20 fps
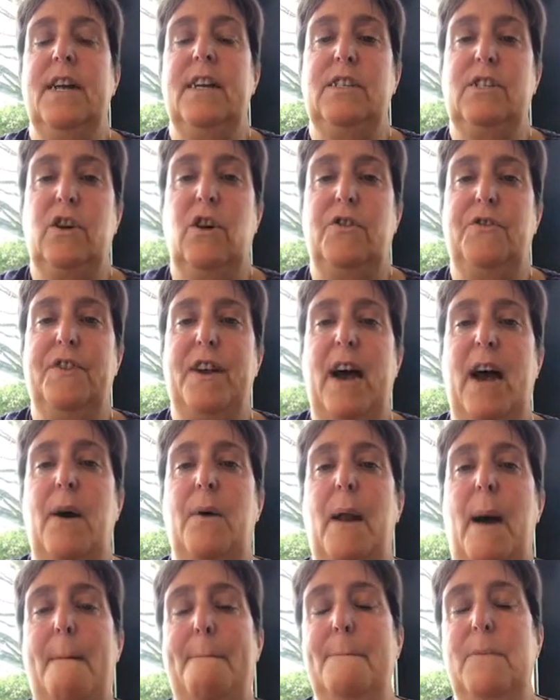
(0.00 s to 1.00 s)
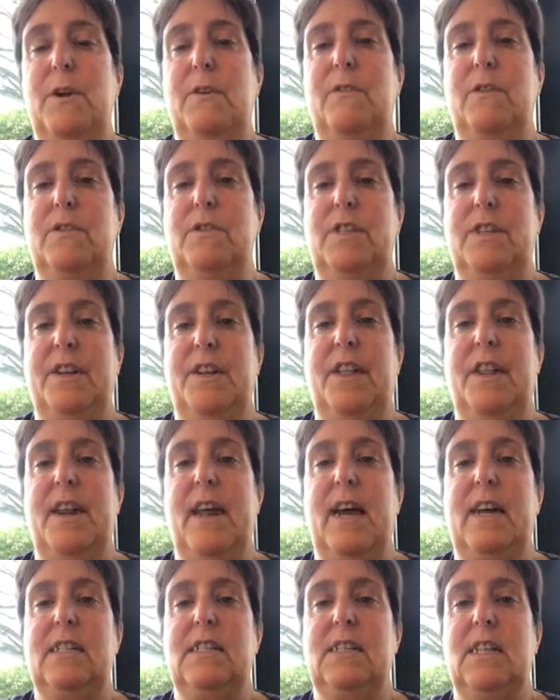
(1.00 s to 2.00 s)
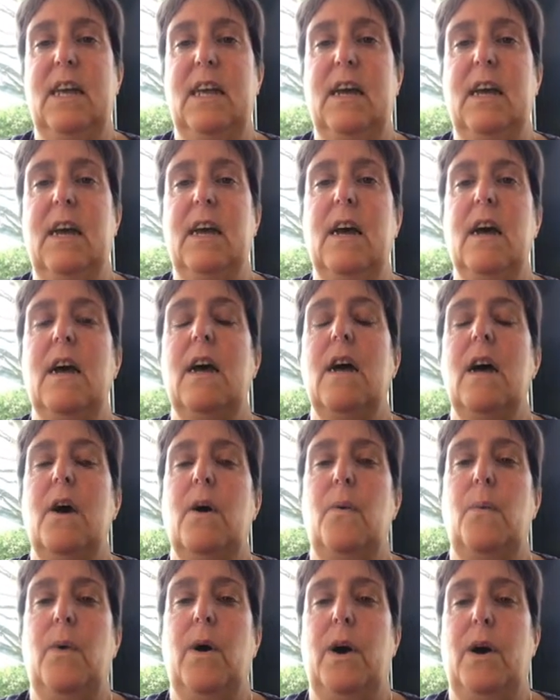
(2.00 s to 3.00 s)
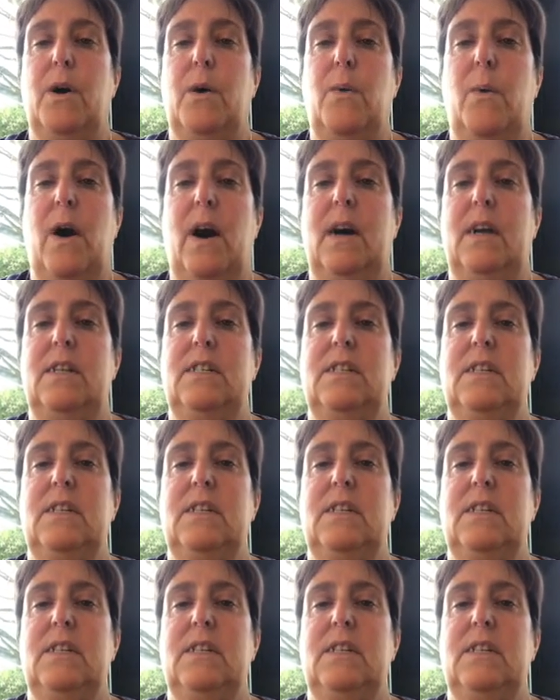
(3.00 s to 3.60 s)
it's gone down, and move on to the next thing work-wise.